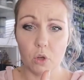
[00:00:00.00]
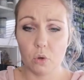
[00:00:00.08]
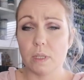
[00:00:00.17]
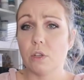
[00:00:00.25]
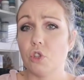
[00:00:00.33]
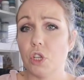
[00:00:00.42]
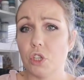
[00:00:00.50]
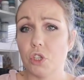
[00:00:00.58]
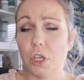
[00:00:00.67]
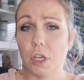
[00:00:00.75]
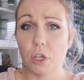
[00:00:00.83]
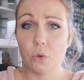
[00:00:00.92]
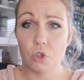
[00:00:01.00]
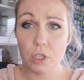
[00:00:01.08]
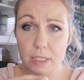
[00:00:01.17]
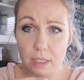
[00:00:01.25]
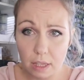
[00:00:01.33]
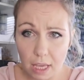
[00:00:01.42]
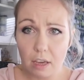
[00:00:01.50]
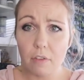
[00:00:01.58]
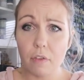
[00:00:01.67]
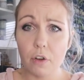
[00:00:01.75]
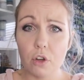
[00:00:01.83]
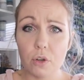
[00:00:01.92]
suggesting you. Just think
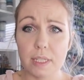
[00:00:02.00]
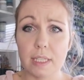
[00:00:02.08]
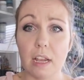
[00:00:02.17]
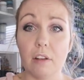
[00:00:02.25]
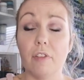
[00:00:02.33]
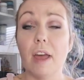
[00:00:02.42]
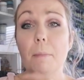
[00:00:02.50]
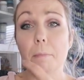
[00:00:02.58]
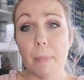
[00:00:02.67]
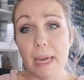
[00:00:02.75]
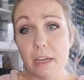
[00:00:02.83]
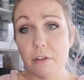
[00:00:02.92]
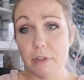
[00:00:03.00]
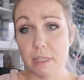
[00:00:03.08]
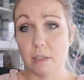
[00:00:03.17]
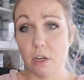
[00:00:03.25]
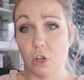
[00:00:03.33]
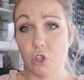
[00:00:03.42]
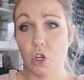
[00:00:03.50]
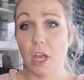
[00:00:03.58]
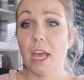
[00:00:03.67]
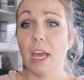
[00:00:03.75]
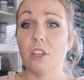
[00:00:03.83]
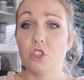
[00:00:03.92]
for yourself, make a research,
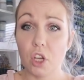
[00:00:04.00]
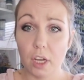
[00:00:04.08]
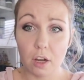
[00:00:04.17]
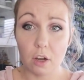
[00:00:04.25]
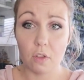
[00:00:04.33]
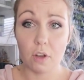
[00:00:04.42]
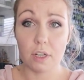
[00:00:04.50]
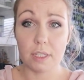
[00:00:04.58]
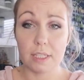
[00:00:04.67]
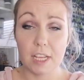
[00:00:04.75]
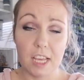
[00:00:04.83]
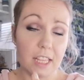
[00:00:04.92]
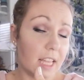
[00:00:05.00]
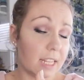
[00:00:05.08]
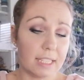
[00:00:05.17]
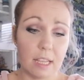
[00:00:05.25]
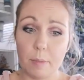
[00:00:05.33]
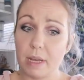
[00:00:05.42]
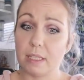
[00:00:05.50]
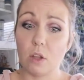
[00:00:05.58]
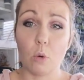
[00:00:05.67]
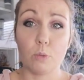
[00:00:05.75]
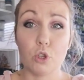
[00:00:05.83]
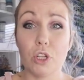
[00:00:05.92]
check others. That's the best
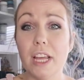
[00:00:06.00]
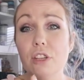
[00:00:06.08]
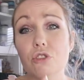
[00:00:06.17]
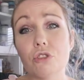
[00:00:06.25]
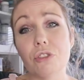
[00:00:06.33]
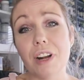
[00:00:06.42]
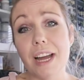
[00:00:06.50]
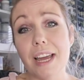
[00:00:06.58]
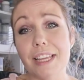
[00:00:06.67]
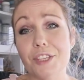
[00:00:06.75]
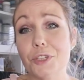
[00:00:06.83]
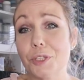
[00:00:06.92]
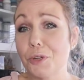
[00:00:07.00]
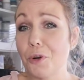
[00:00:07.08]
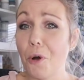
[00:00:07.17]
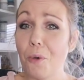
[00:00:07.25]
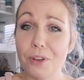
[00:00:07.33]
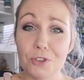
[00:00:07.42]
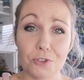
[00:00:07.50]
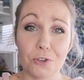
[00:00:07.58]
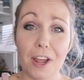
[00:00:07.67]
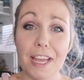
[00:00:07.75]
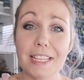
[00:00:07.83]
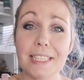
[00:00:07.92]
option, and just go and
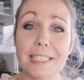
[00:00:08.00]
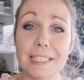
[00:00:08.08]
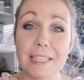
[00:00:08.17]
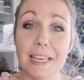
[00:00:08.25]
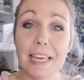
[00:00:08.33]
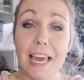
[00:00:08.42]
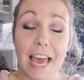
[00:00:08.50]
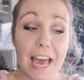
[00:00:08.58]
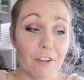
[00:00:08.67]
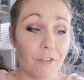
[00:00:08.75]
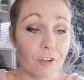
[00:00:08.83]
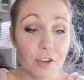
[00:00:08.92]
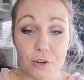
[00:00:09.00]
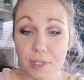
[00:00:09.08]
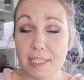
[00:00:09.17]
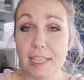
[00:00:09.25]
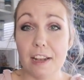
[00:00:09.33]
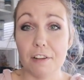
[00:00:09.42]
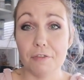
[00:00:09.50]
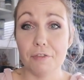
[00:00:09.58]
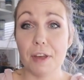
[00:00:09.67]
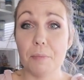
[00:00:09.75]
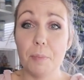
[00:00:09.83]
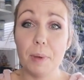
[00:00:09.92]
try and see for yourself.
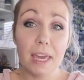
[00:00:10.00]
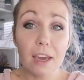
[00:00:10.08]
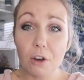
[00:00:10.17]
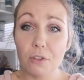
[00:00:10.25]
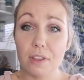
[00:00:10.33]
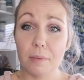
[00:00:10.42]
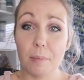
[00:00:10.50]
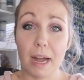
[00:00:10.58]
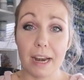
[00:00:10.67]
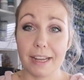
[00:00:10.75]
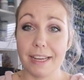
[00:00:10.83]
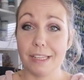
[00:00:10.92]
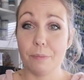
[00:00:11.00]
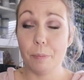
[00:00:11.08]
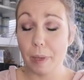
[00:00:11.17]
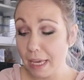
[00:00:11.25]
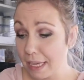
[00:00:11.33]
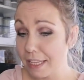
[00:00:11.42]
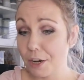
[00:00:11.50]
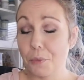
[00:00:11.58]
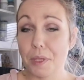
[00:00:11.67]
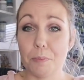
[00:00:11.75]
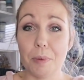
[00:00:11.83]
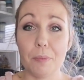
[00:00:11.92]
Being on the market, being there
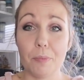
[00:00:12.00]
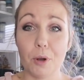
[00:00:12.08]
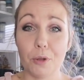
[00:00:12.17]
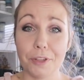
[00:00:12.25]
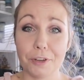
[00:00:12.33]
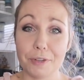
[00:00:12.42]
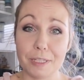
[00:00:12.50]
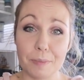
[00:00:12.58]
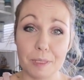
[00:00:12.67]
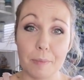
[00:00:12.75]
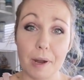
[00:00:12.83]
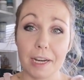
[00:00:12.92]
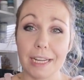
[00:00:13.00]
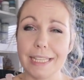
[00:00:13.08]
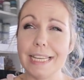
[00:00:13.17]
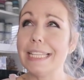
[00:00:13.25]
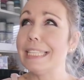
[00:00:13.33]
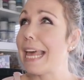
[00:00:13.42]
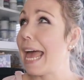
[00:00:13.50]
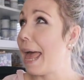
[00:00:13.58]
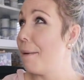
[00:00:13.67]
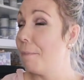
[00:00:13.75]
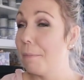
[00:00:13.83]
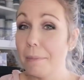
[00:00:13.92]
with people on the Christmas market, it's
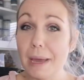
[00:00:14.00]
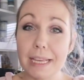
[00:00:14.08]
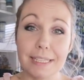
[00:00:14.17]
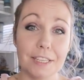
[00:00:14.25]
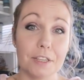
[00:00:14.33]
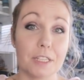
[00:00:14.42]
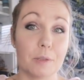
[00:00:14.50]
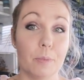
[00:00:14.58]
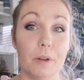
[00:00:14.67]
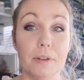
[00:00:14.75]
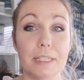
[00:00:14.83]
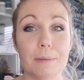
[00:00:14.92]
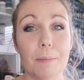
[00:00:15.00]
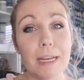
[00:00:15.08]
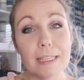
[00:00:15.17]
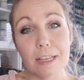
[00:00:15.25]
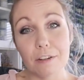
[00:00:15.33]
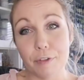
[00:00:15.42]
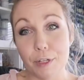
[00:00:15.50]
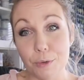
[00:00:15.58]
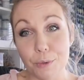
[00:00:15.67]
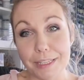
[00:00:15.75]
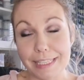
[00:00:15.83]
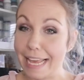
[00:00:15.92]
amazing experience. Myself and
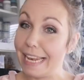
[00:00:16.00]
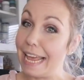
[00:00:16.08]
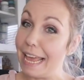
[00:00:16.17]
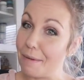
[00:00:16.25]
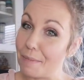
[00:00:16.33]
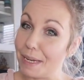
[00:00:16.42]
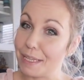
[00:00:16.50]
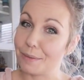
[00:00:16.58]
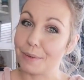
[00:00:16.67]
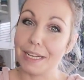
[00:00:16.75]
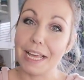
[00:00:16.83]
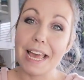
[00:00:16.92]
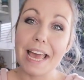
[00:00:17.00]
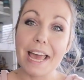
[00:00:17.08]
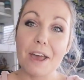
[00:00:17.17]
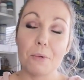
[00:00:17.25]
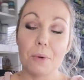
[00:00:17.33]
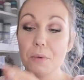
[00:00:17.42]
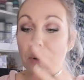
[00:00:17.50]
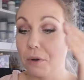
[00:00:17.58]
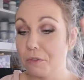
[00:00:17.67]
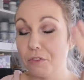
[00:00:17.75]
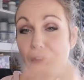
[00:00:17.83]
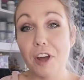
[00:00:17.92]
Lucas and Emily as well, we were
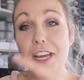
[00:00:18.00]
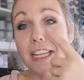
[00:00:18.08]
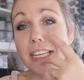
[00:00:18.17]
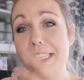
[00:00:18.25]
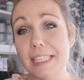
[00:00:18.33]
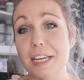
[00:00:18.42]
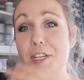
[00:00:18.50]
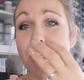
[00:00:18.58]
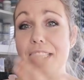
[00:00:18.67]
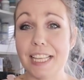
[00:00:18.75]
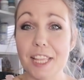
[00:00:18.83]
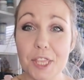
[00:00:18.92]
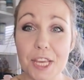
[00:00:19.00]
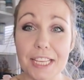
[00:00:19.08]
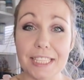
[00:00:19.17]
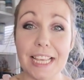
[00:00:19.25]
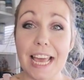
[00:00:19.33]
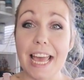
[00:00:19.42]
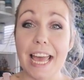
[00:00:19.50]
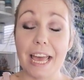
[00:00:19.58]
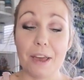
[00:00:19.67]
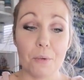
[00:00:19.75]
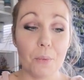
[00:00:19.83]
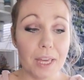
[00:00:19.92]
on Friday, Saturday, Sundays,
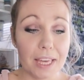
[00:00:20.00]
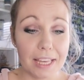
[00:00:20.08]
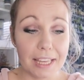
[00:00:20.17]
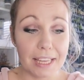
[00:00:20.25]
we